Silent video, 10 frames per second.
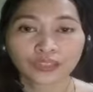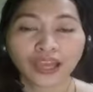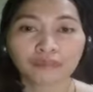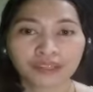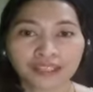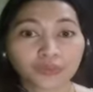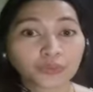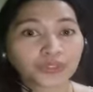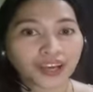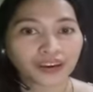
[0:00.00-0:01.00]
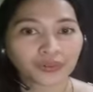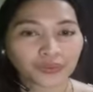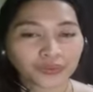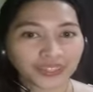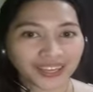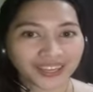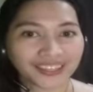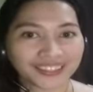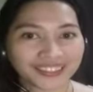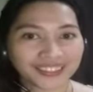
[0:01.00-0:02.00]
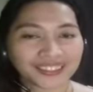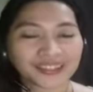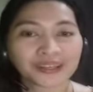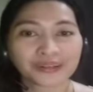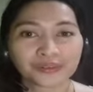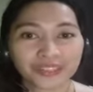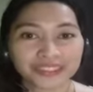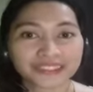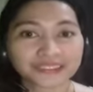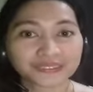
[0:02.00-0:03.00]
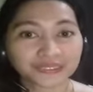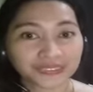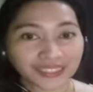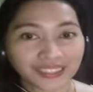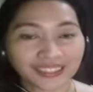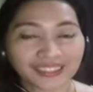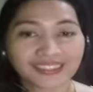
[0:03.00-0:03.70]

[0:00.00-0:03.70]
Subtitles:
I mean una. One is una.